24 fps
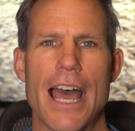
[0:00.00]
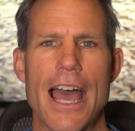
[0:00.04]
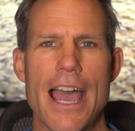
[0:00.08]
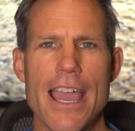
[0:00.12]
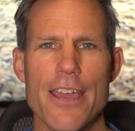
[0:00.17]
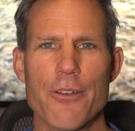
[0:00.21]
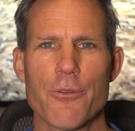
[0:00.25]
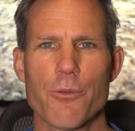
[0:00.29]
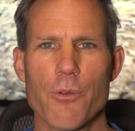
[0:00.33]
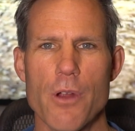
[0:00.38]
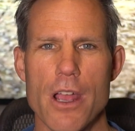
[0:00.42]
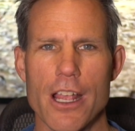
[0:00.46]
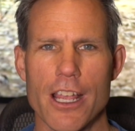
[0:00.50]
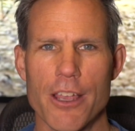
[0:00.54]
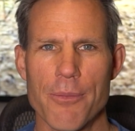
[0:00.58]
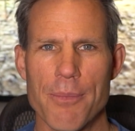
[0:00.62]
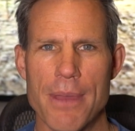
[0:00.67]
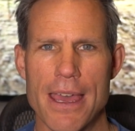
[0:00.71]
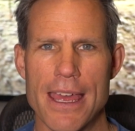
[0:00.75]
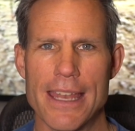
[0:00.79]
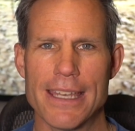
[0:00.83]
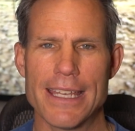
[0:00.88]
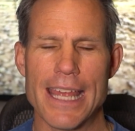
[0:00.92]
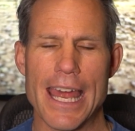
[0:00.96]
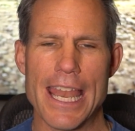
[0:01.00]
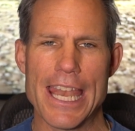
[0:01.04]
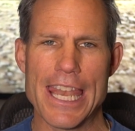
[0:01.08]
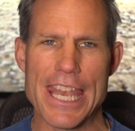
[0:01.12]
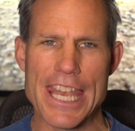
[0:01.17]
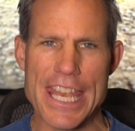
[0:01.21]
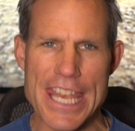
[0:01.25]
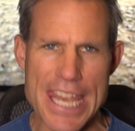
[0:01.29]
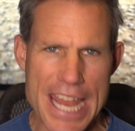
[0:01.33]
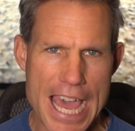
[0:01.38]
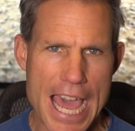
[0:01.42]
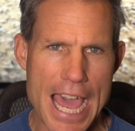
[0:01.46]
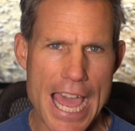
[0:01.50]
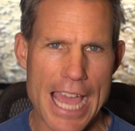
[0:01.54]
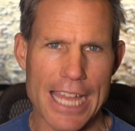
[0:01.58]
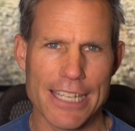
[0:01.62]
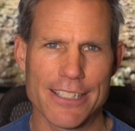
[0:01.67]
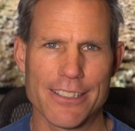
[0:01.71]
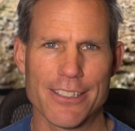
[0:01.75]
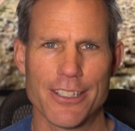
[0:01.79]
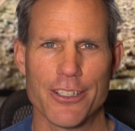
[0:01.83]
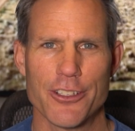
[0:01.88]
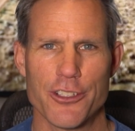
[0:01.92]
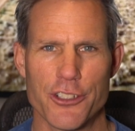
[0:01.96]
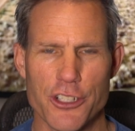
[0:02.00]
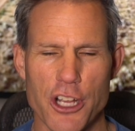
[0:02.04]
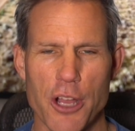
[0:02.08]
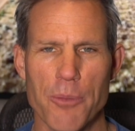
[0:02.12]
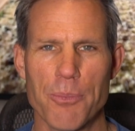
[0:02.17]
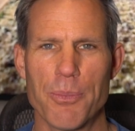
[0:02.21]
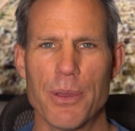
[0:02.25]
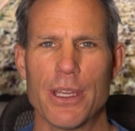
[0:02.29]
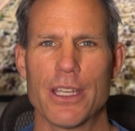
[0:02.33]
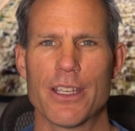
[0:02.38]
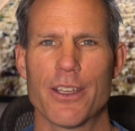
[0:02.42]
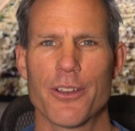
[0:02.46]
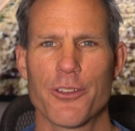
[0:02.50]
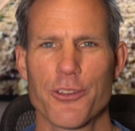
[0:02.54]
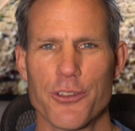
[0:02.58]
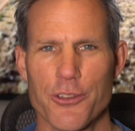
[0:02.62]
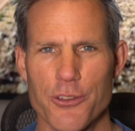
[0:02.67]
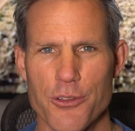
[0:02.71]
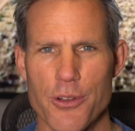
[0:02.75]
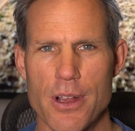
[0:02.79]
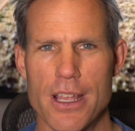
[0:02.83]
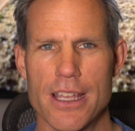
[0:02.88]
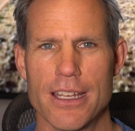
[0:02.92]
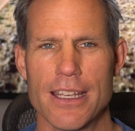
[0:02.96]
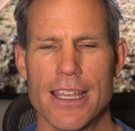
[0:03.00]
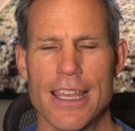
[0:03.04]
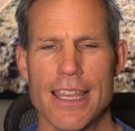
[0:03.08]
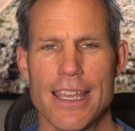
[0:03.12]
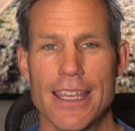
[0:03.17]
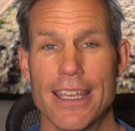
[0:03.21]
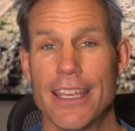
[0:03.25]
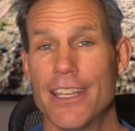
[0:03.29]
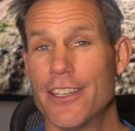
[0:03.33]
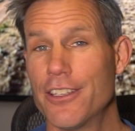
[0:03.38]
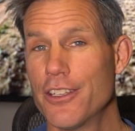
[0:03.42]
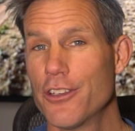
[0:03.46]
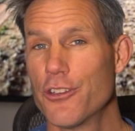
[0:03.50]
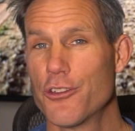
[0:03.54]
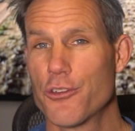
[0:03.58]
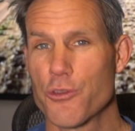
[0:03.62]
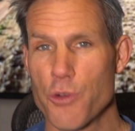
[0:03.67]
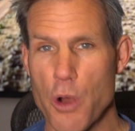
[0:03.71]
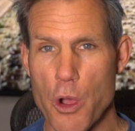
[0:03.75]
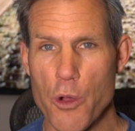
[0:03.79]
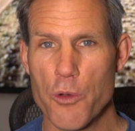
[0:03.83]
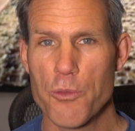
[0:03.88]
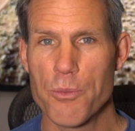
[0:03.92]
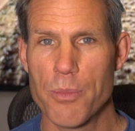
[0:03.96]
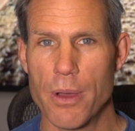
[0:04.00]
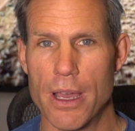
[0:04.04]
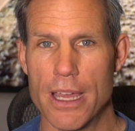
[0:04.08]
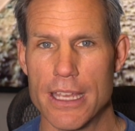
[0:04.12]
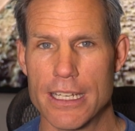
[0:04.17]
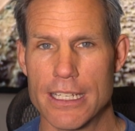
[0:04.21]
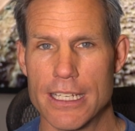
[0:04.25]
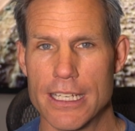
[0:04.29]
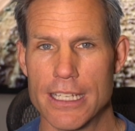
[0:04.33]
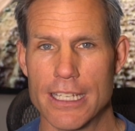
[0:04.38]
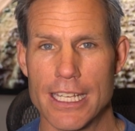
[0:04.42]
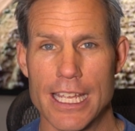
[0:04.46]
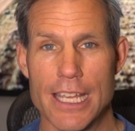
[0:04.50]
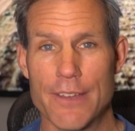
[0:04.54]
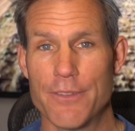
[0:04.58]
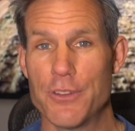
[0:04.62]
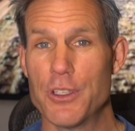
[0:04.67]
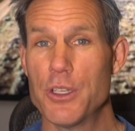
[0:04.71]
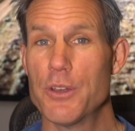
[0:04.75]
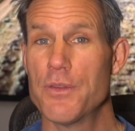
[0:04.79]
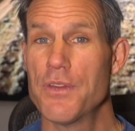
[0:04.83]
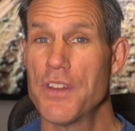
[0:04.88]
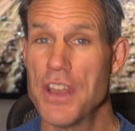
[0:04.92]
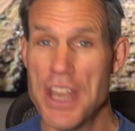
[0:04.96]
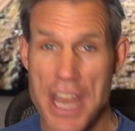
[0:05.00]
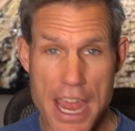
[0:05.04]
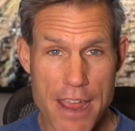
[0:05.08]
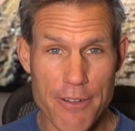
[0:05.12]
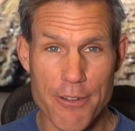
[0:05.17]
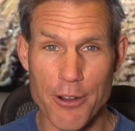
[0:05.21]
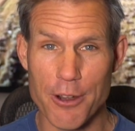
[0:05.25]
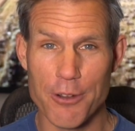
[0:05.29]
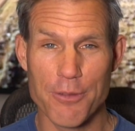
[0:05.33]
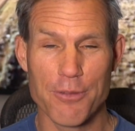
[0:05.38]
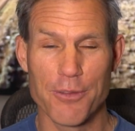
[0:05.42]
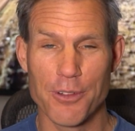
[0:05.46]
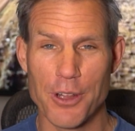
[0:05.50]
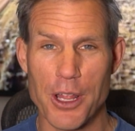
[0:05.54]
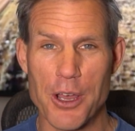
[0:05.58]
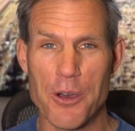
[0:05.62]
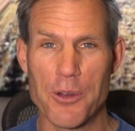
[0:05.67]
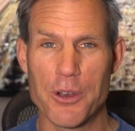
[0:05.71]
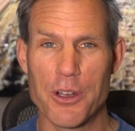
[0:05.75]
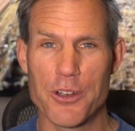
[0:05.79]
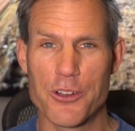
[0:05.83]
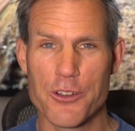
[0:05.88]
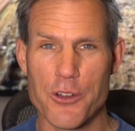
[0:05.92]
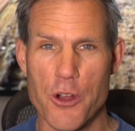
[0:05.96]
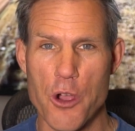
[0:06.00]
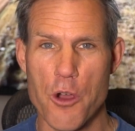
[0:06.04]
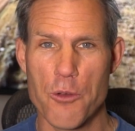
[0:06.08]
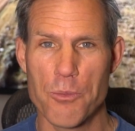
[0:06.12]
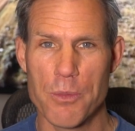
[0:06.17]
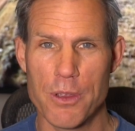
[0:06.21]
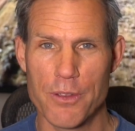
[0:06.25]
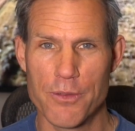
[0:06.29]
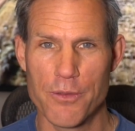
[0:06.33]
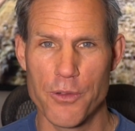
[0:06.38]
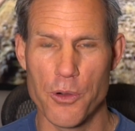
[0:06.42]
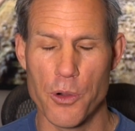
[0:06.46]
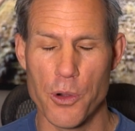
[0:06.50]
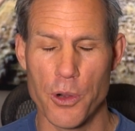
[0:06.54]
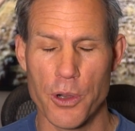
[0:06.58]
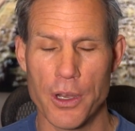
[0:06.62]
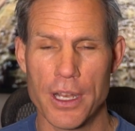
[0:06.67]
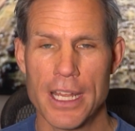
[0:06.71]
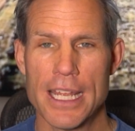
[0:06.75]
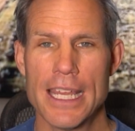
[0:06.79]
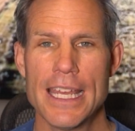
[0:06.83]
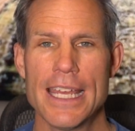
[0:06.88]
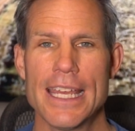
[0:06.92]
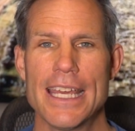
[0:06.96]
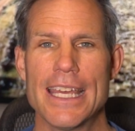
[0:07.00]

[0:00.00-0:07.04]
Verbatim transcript: I'd recommend not jumping straight into drone biking if you've never flown a drone before.